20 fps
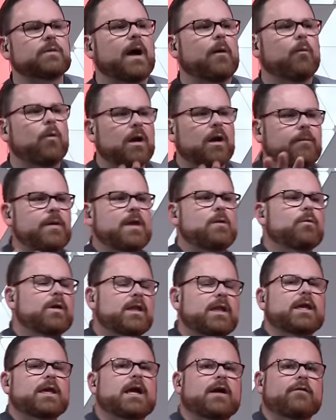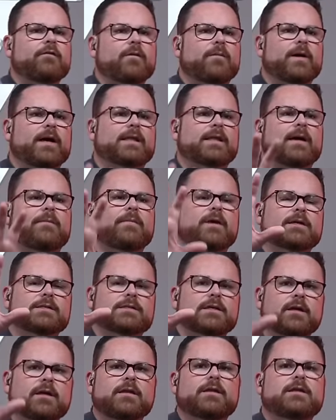I want to be really careful about that because
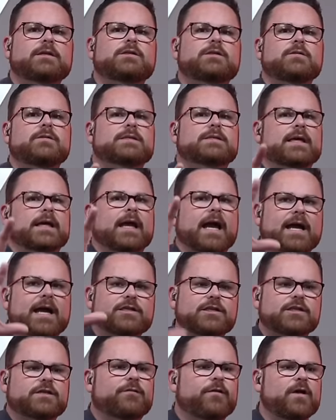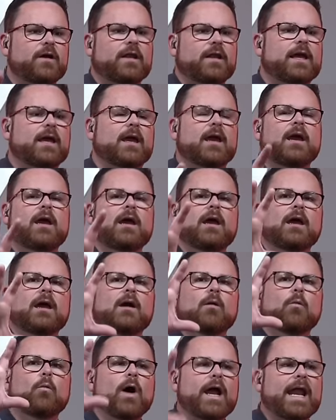the other thing too is like, I just feel like
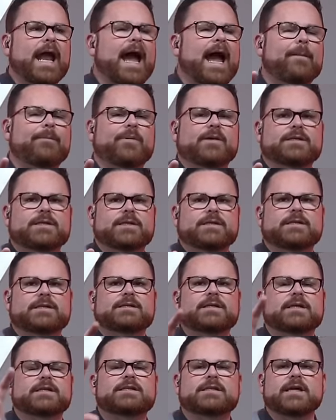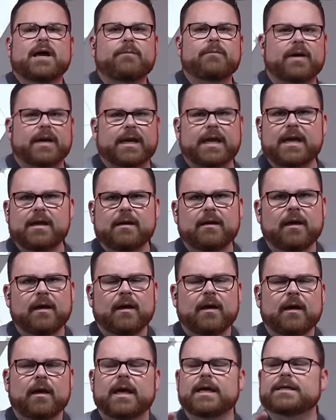what happens is, is that somebody,
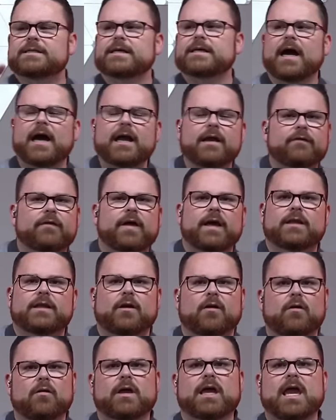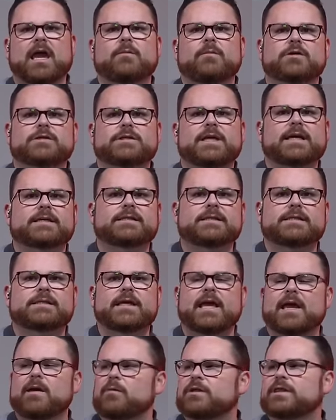it's kind of like the whole Gamers Nexus
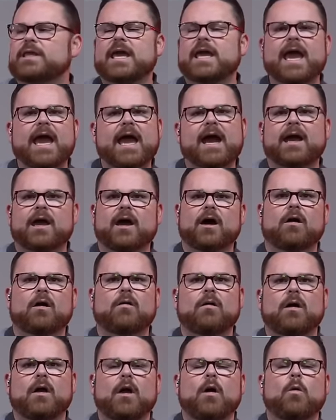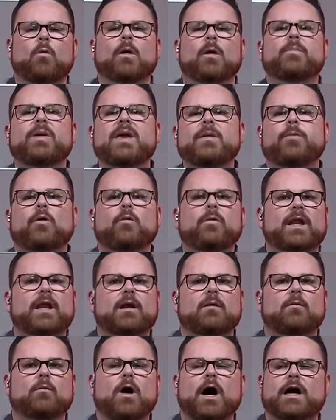thing with the AIO, where people went
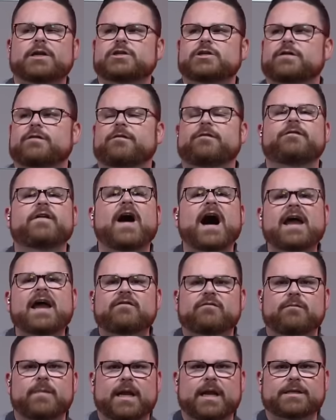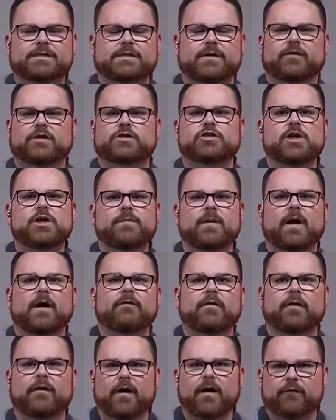and watched five minutes of a Jeep
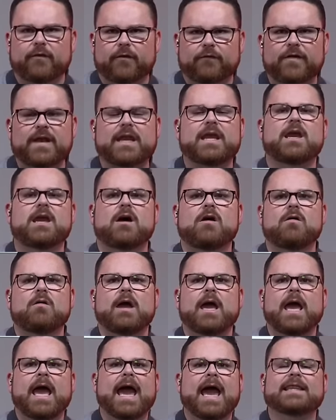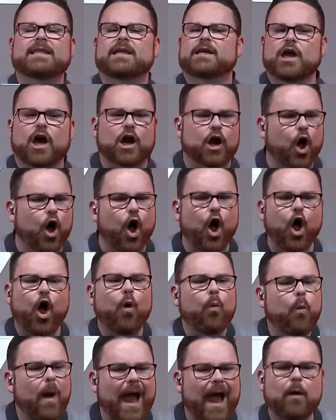of a, of a video and then got
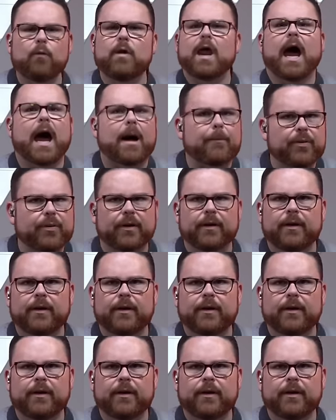all wound up